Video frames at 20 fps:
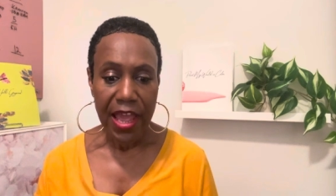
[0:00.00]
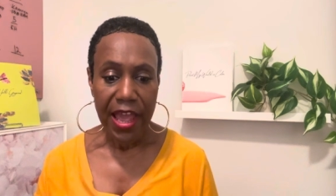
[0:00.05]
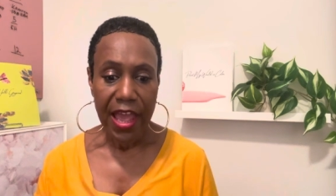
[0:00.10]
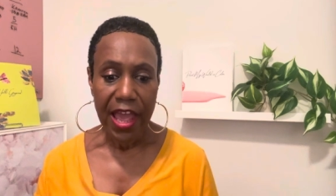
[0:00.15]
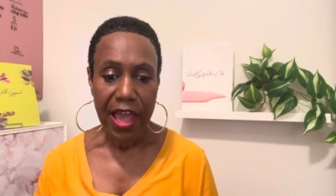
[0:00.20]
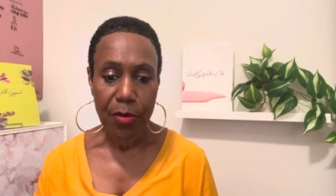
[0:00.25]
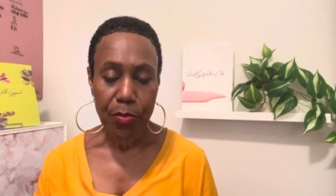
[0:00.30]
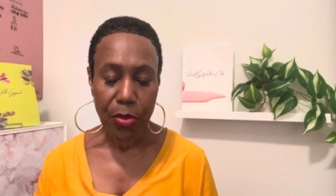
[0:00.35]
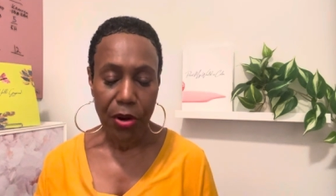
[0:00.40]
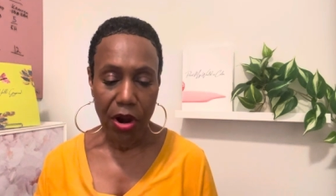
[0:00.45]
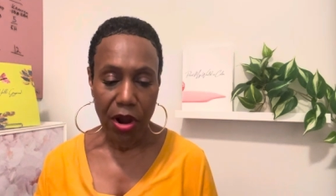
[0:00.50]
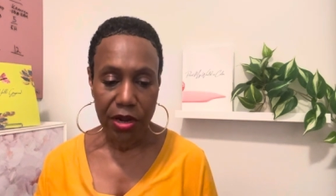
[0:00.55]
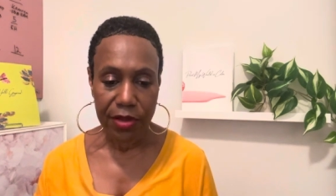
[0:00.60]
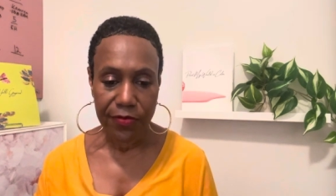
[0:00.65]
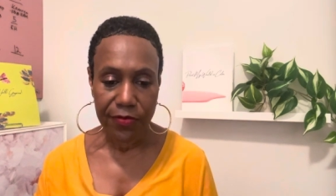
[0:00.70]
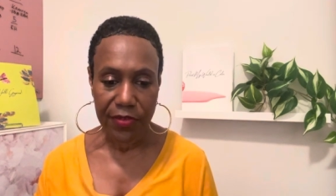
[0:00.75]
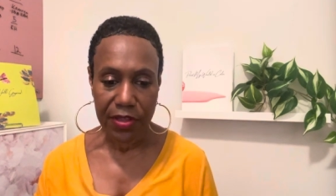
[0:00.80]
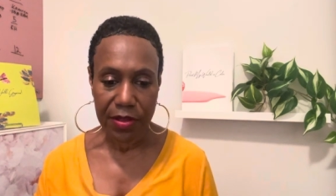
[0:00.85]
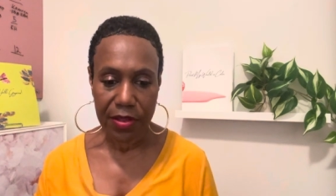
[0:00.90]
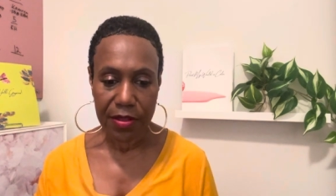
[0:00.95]
And part
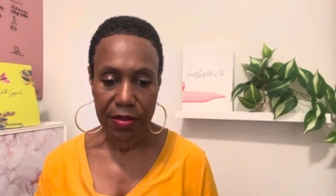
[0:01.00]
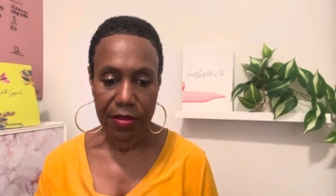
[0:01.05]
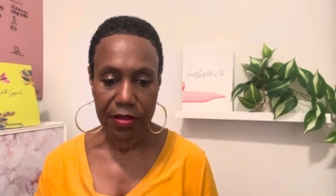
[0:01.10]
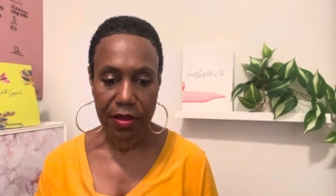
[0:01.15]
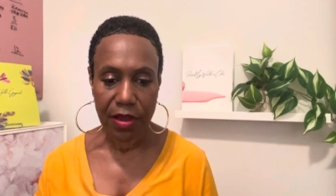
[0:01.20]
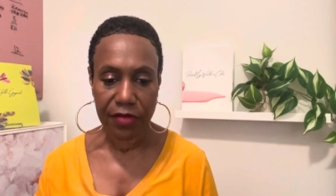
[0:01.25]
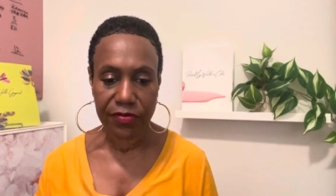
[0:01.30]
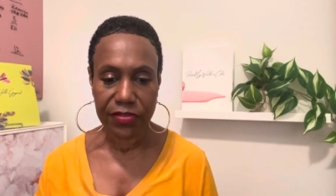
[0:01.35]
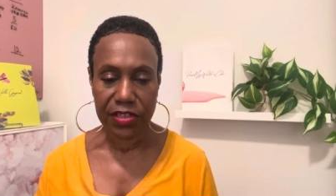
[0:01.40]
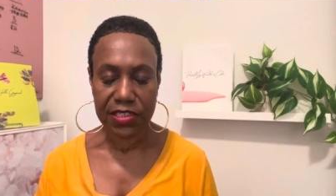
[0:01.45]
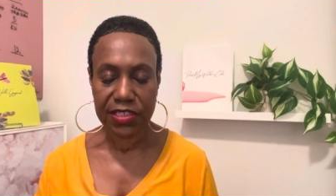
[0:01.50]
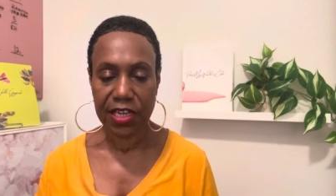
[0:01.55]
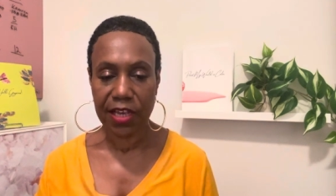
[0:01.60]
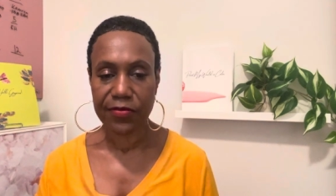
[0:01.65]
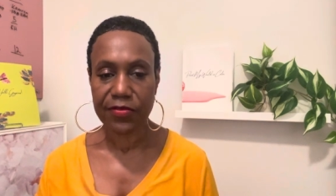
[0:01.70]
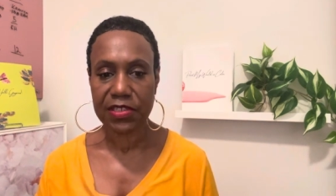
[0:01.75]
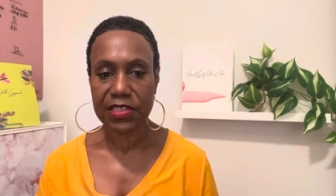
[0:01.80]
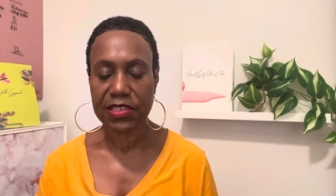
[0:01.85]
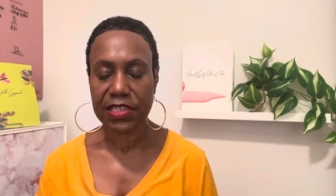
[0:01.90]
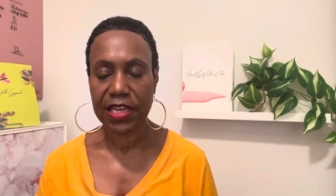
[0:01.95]
of it, of the
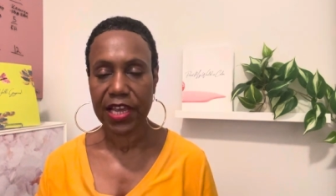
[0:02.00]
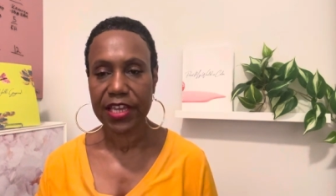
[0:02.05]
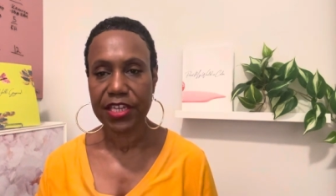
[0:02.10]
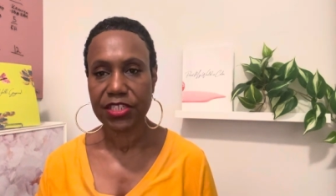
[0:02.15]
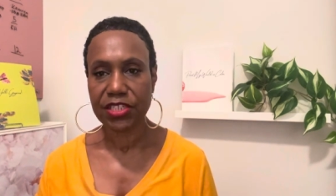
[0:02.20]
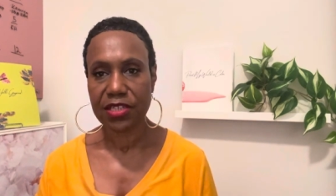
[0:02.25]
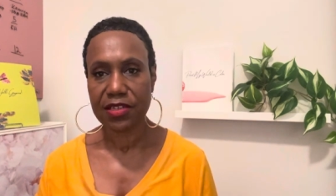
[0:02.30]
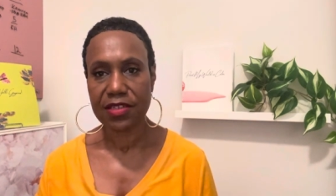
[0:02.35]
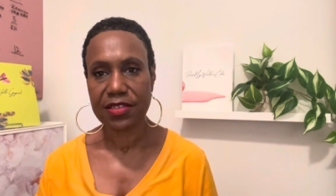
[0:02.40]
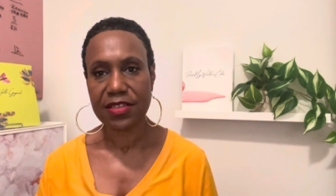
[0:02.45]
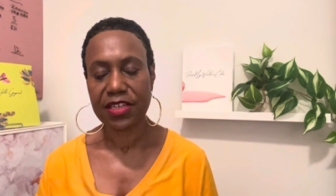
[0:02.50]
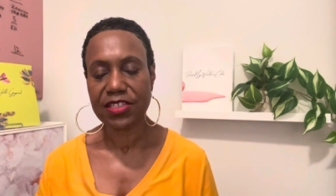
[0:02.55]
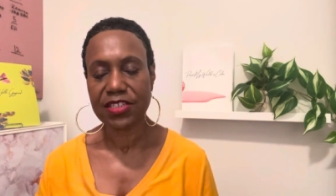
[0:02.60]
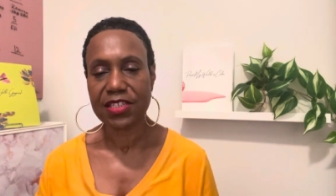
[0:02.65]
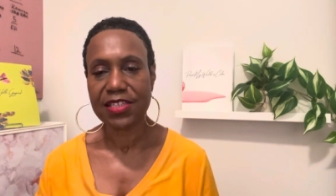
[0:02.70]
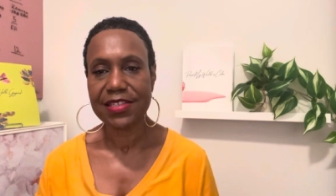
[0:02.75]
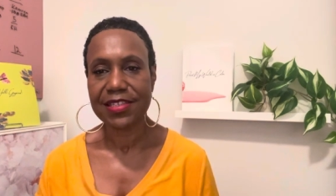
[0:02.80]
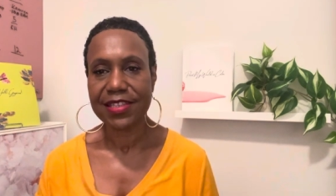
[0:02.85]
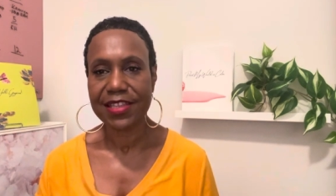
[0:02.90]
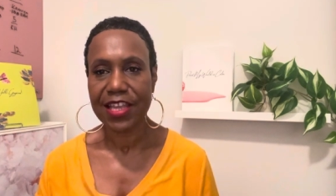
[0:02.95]
devastation, is that
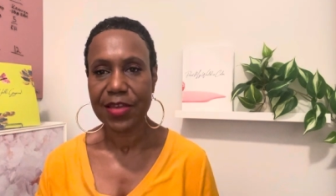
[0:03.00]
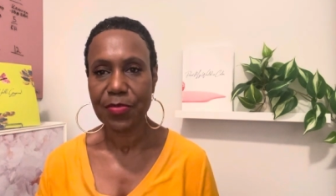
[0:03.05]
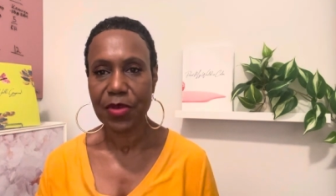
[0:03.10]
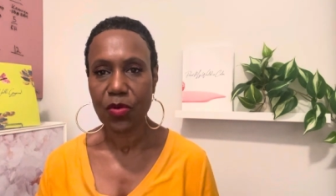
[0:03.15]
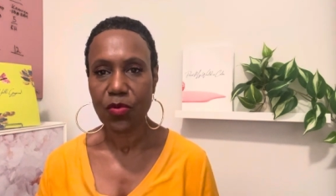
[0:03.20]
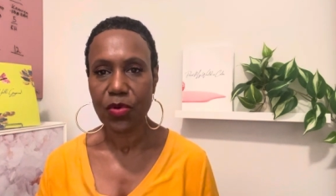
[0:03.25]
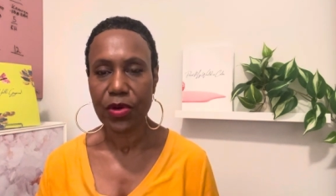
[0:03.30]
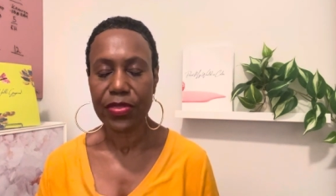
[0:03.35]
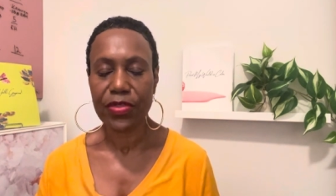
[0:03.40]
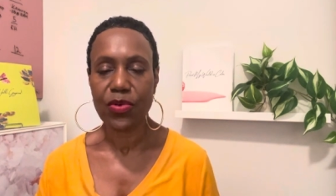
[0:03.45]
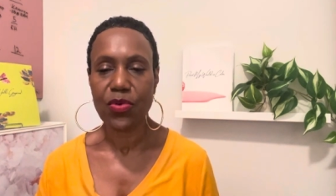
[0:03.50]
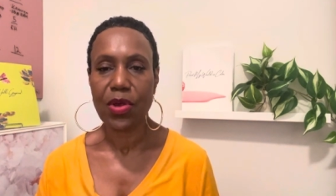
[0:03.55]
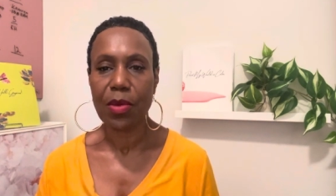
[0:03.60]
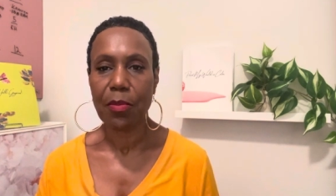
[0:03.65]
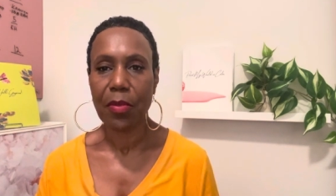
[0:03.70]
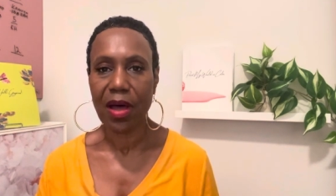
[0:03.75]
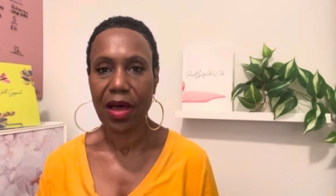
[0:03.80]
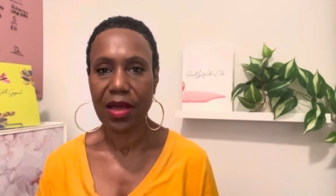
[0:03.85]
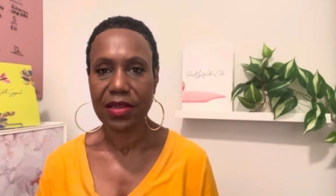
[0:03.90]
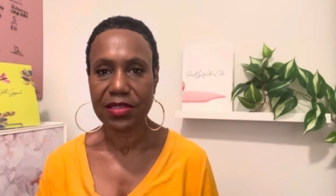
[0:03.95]
she's sleeping with you and
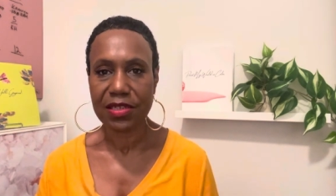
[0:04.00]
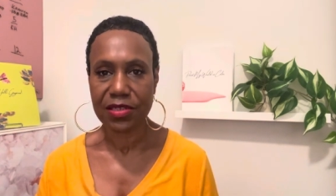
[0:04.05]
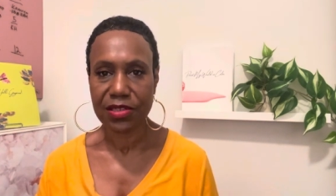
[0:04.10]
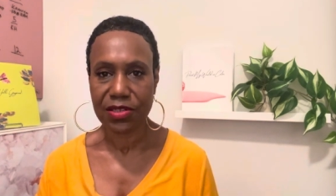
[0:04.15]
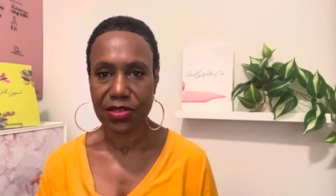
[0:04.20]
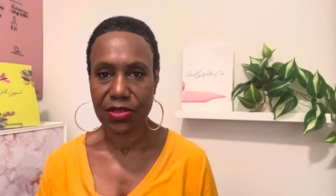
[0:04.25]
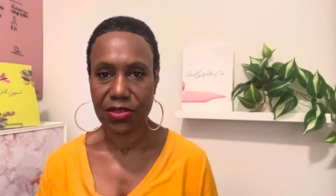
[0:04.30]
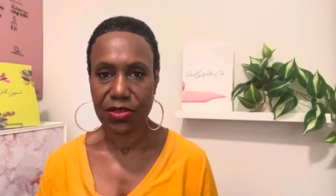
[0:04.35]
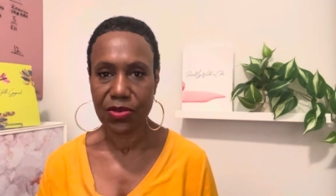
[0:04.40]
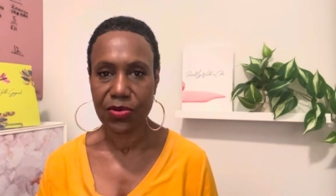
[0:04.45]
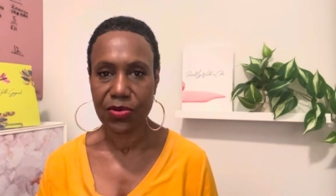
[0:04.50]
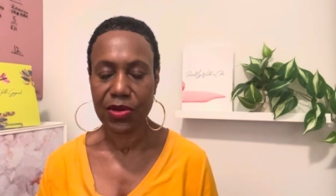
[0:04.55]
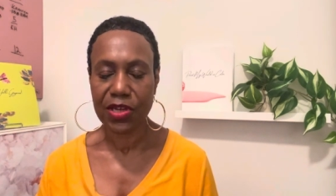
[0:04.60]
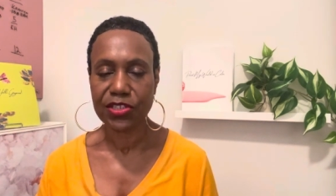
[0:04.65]
bonded to you,